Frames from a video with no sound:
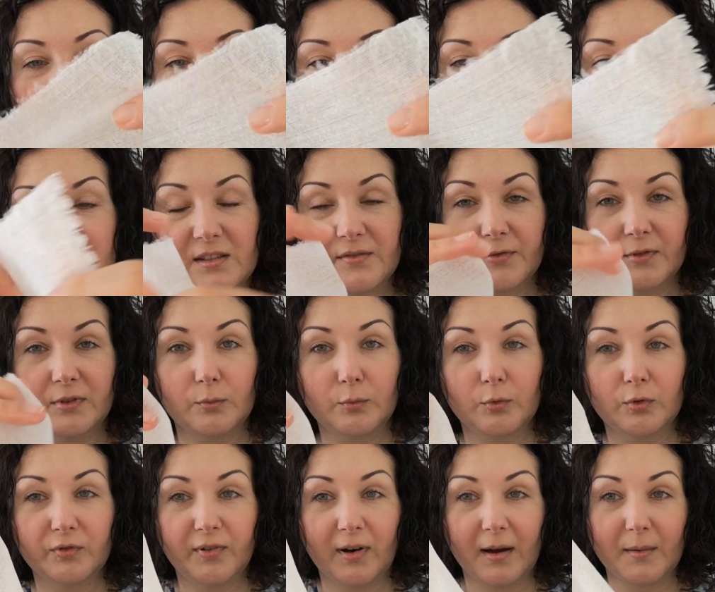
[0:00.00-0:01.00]
This is for the
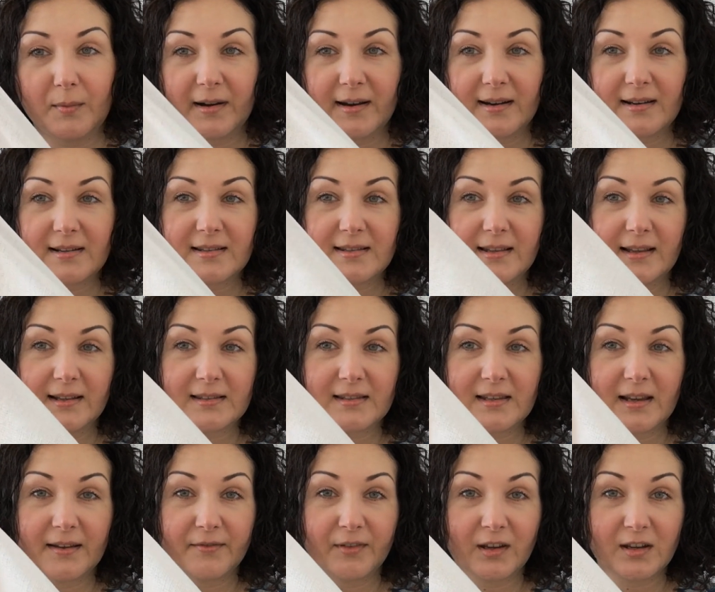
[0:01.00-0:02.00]
wool fabrics that
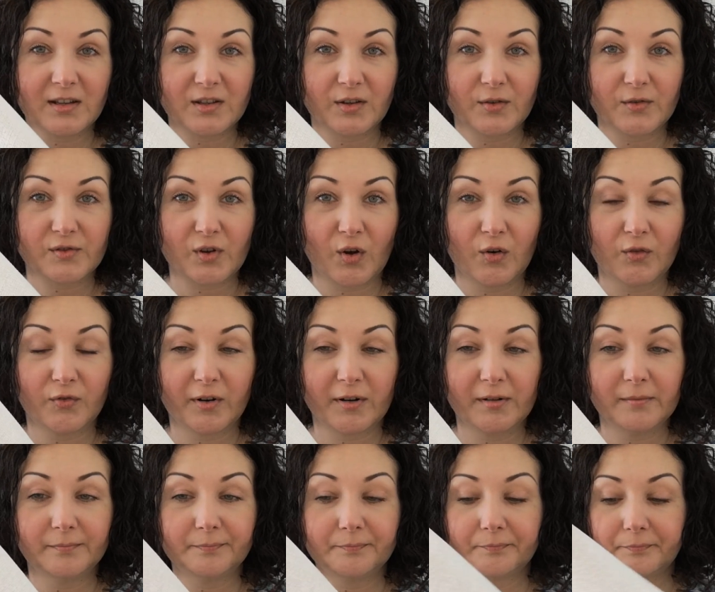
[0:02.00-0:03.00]
Vikisews
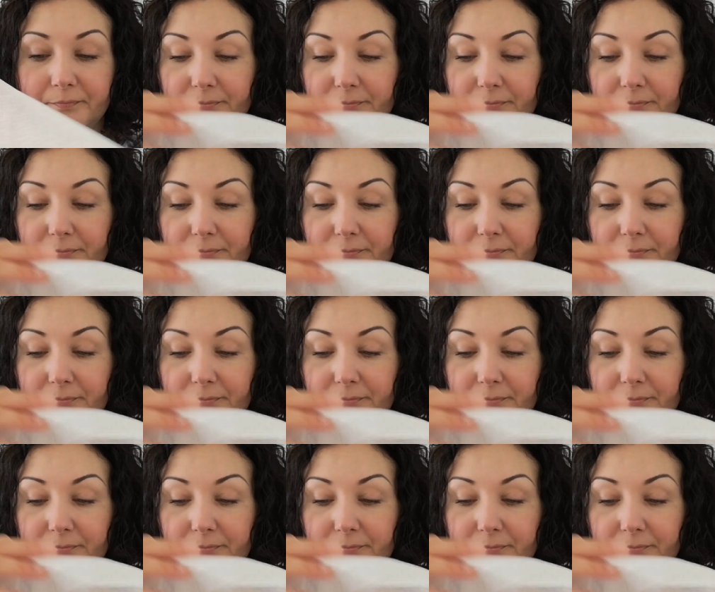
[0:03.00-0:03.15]
offer.